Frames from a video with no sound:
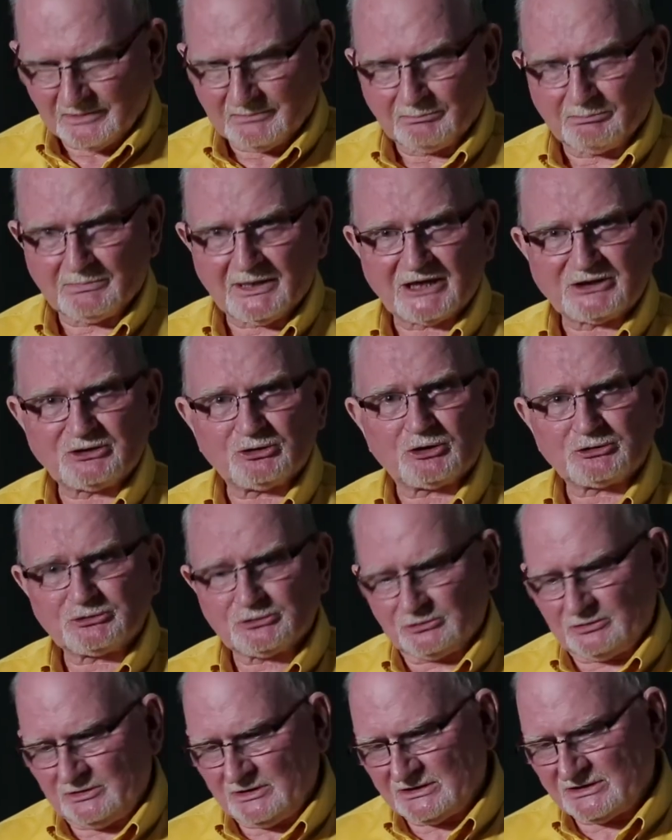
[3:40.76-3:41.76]
My
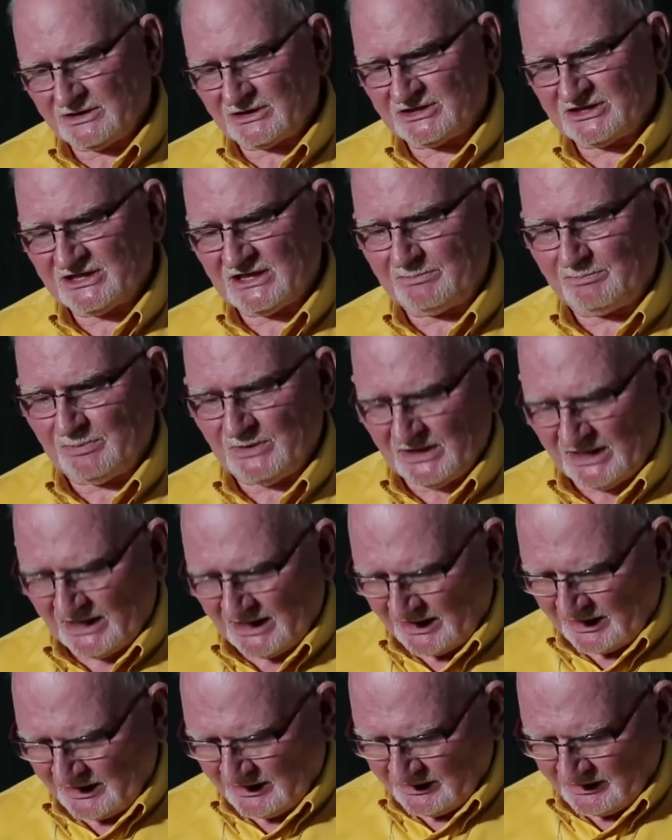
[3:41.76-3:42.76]
daughter is a
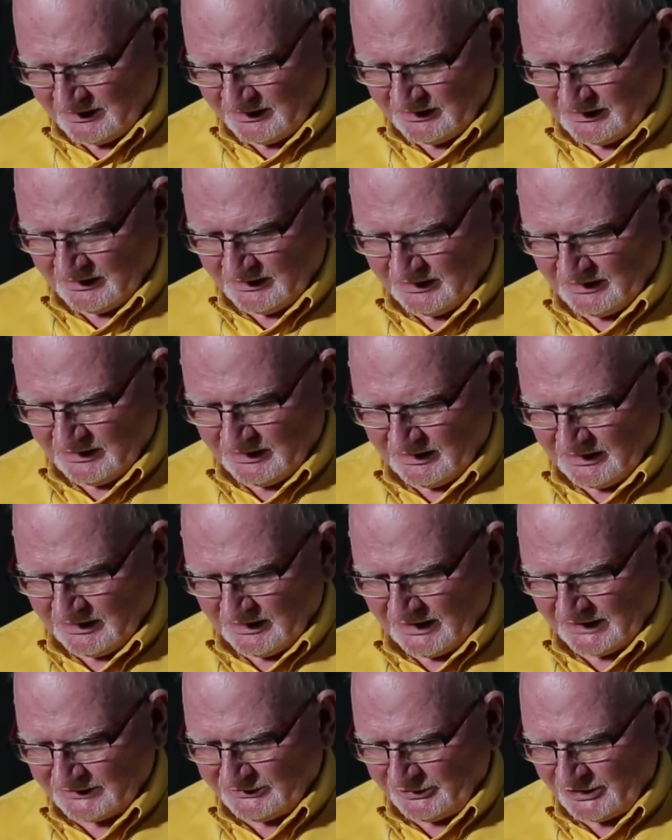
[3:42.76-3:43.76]
CPA
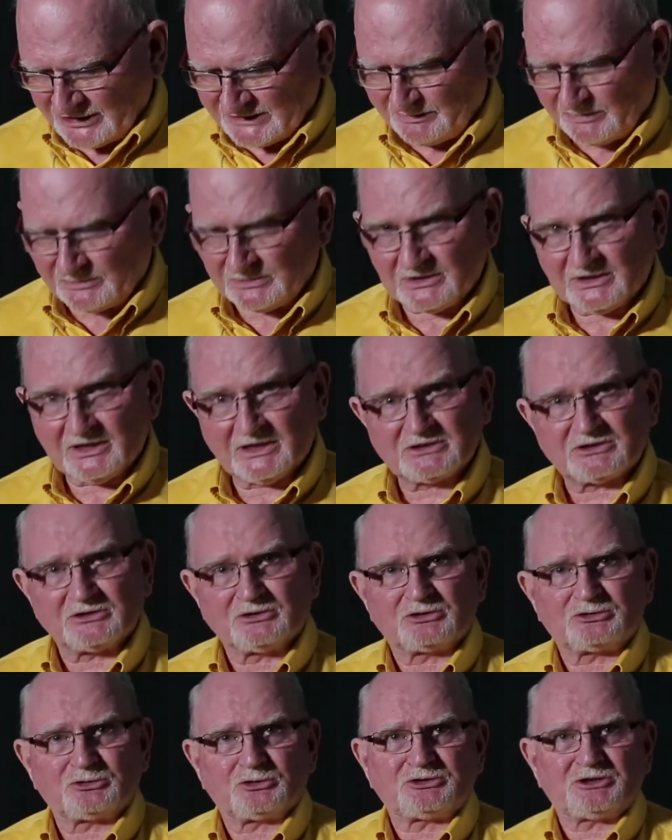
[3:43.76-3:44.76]
and her husband is an
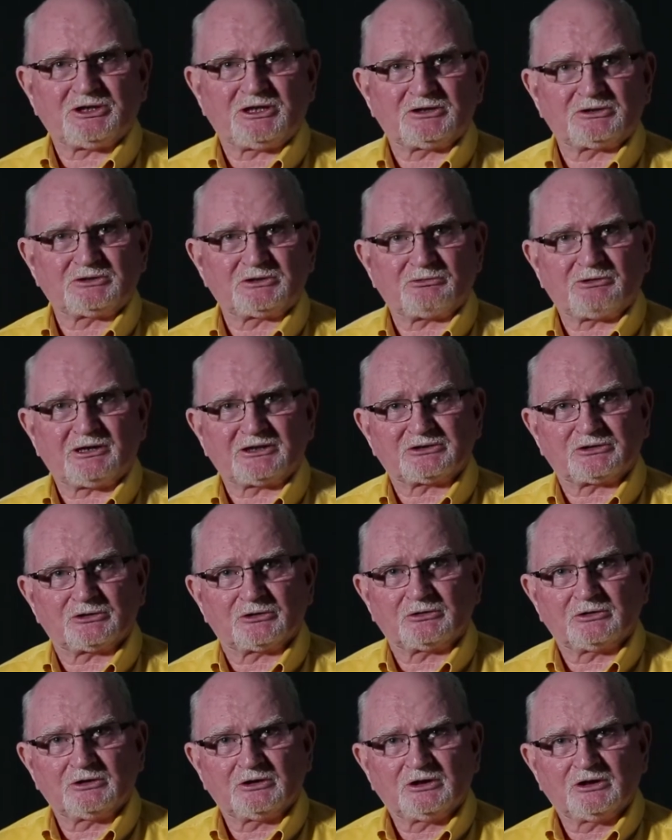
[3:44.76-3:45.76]
associate director
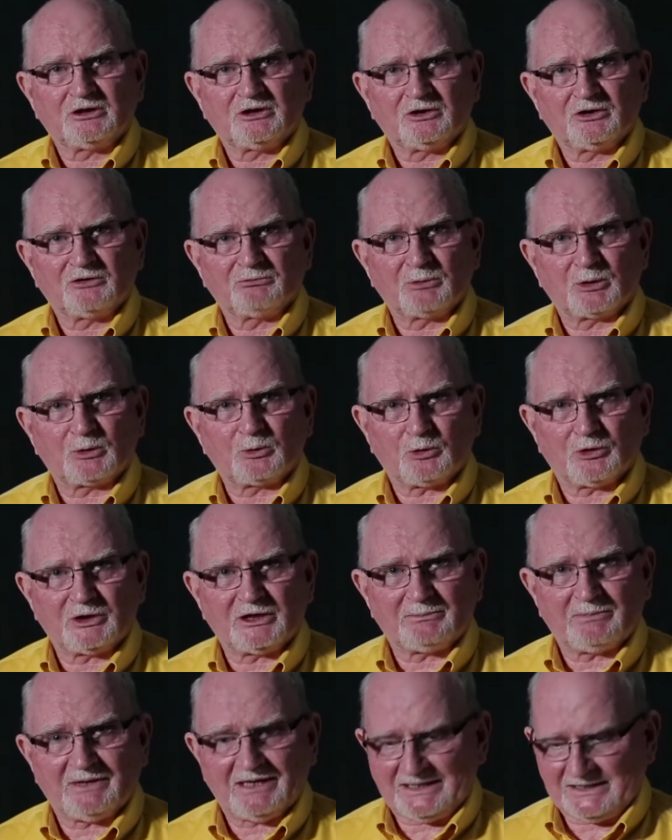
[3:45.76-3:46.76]
of
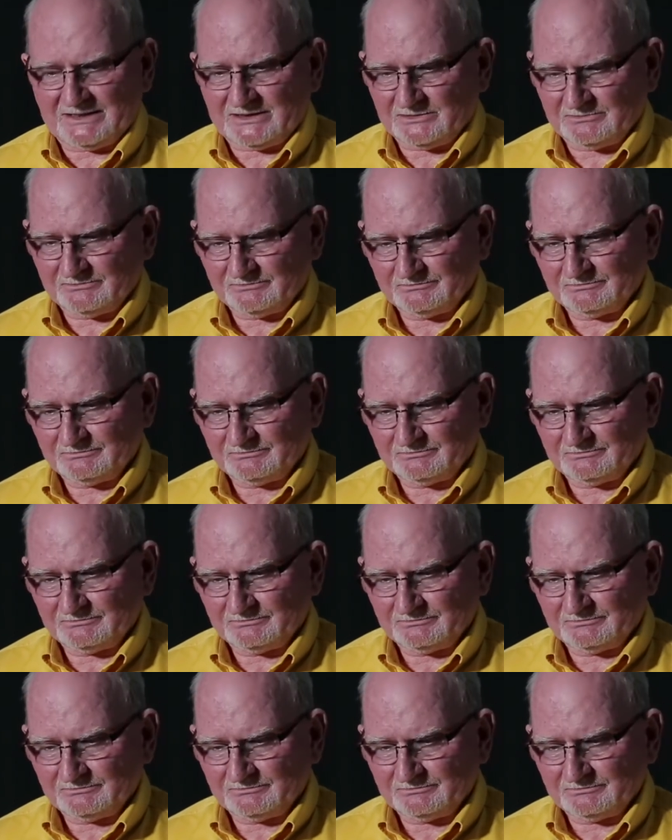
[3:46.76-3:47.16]
Macquarie Bank.